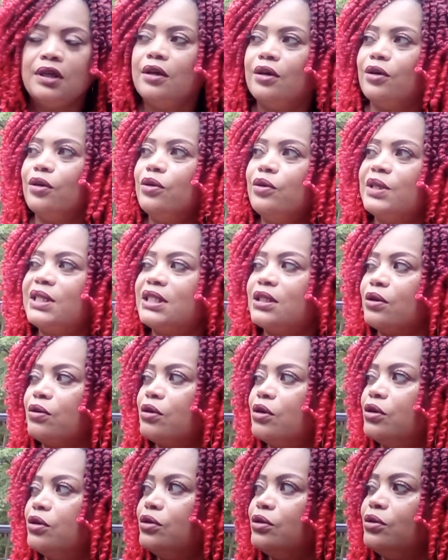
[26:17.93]
Oh, it's so
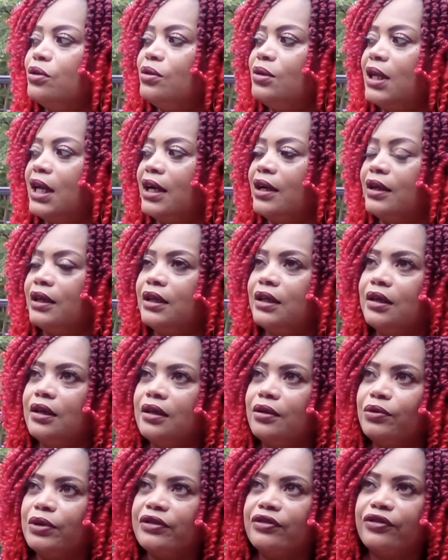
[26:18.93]
cool out here,
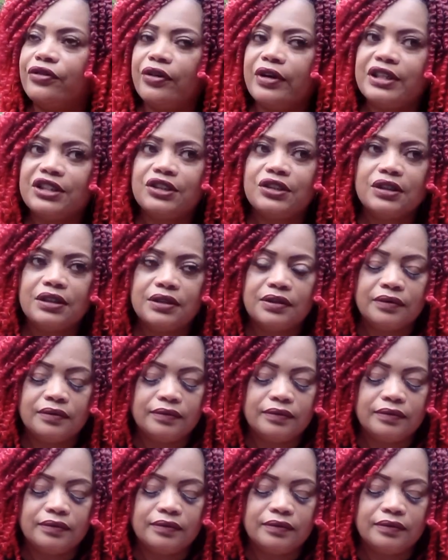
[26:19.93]
refreshing.